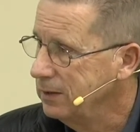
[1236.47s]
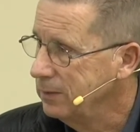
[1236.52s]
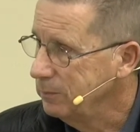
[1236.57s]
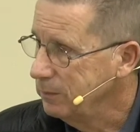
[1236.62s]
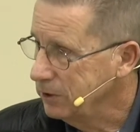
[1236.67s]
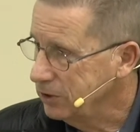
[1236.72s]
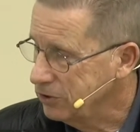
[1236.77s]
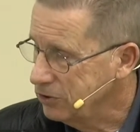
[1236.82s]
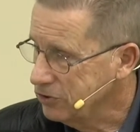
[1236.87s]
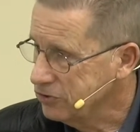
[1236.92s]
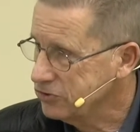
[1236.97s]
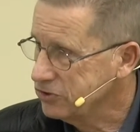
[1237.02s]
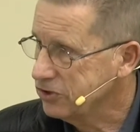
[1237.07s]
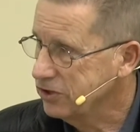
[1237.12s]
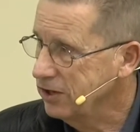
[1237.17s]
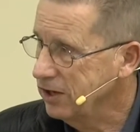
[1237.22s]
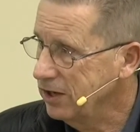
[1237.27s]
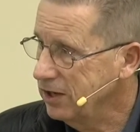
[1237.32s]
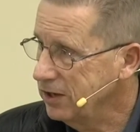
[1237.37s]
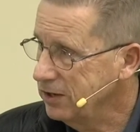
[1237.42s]
Because
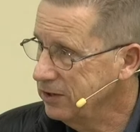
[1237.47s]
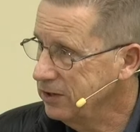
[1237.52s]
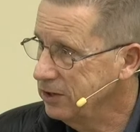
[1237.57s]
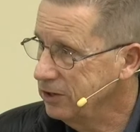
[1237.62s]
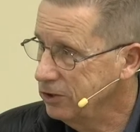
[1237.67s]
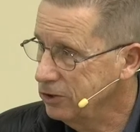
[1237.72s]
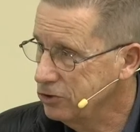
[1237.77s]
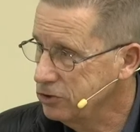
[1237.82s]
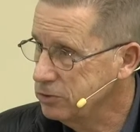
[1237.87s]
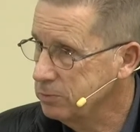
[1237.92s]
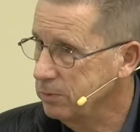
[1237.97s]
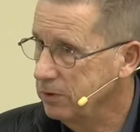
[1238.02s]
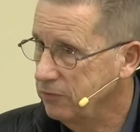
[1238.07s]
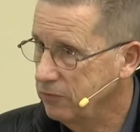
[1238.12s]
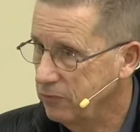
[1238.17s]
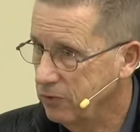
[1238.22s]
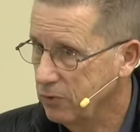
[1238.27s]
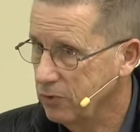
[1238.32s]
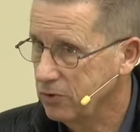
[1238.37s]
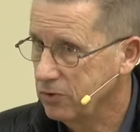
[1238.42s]
God years
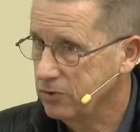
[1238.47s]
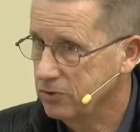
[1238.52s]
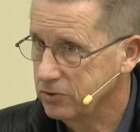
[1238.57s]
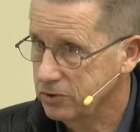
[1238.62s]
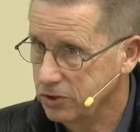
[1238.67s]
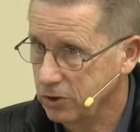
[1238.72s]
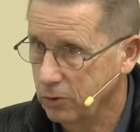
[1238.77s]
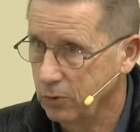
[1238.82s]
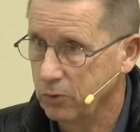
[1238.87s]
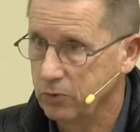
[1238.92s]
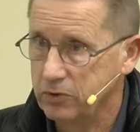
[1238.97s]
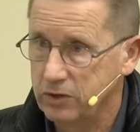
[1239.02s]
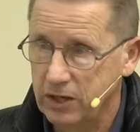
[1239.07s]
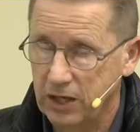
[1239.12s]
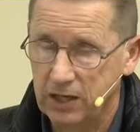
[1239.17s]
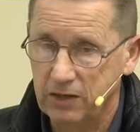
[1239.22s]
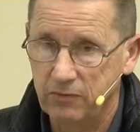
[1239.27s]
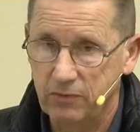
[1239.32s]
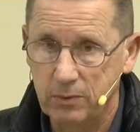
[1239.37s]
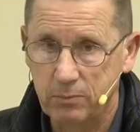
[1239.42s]
before told
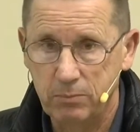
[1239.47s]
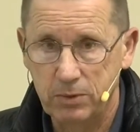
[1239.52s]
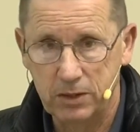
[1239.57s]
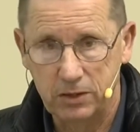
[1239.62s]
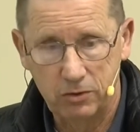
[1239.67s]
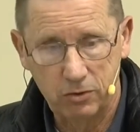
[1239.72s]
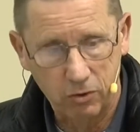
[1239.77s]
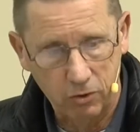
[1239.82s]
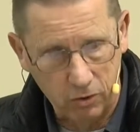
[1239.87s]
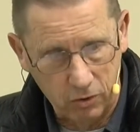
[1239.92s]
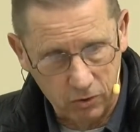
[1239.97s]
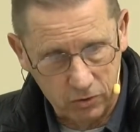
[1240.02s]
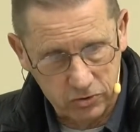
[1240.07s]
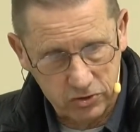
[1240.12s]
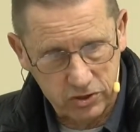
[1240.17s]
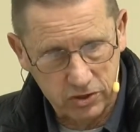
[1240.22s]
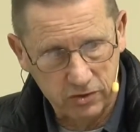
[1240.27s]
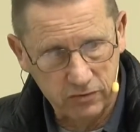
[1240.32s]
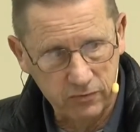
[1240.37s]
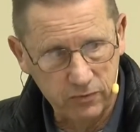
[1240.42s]
David,
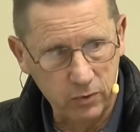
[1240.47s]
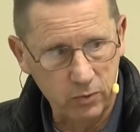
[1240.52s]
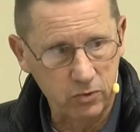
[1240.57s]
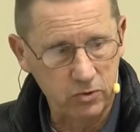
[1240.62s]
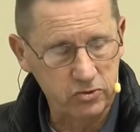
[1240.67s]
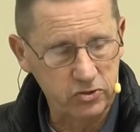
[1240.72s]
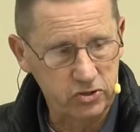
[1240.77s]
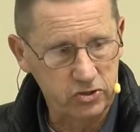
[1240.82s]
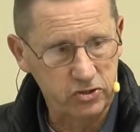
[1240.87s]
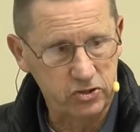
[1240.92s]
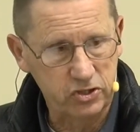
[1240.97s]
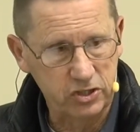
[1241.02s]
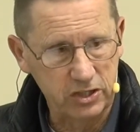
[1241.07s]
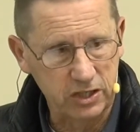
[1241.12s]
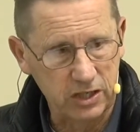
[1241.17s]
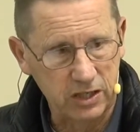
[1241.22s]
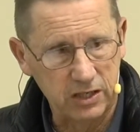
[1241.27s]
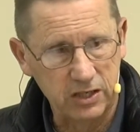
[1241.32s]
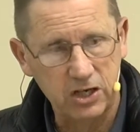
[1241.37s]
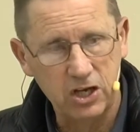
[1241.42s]
because of your
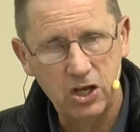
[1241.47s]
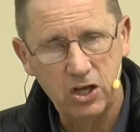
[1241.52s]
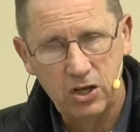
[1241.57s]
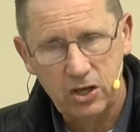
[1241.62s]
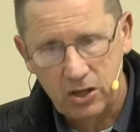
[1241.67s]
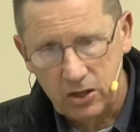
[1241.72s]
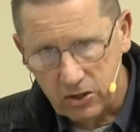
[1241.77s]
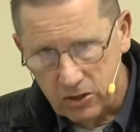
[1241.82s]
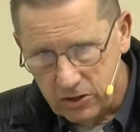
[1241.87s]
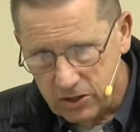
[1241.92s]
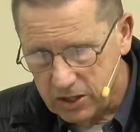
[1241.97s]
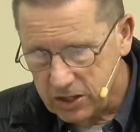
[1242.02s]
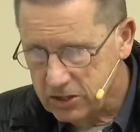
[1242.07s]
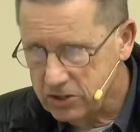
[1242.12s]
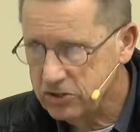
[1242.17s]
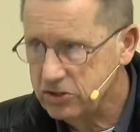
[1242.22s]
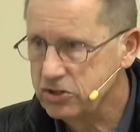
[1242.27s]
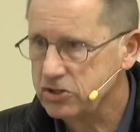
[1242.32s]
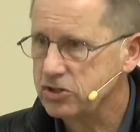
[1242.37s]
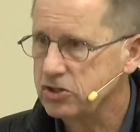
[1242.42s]
sin,
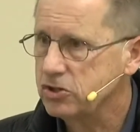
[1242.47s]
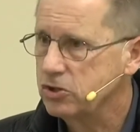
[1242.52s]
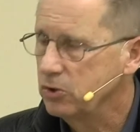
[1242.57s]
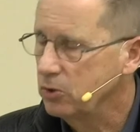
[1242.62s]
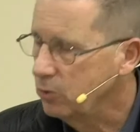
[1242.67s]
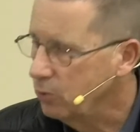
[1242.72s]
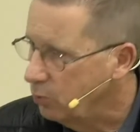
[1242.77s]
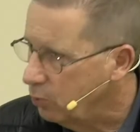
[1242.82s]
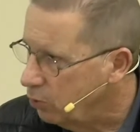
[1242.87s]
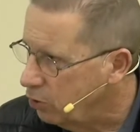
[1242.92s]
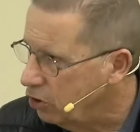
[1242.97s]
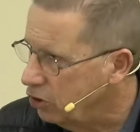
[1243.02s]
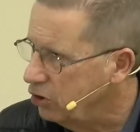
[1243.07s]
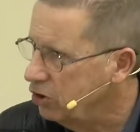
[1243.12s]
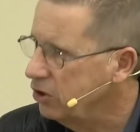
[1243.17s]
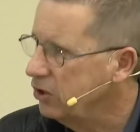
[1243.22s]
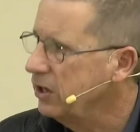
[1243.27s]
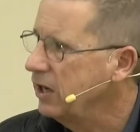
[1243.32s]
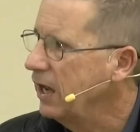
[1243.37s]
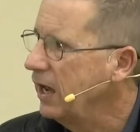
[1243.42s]
this
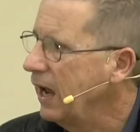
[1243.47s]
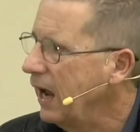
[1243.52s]
would